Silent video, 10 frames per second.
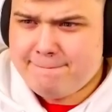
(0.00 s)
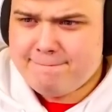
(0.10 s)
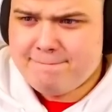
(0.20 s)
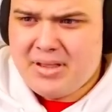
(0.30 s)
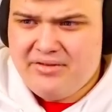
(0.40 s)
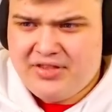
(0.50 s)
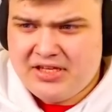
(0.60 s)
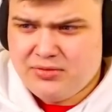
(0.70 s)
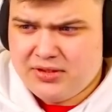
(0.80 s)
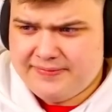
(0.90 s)
If this
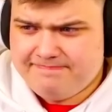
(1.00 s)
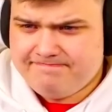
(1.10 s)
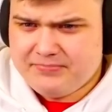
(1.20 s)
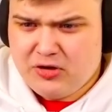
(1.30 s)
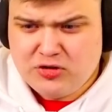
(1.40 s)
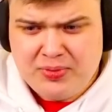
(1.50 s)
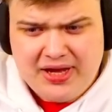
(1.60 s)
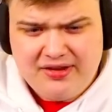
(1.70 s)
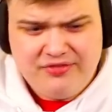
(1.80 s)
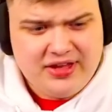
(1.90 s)
one goes bad, I think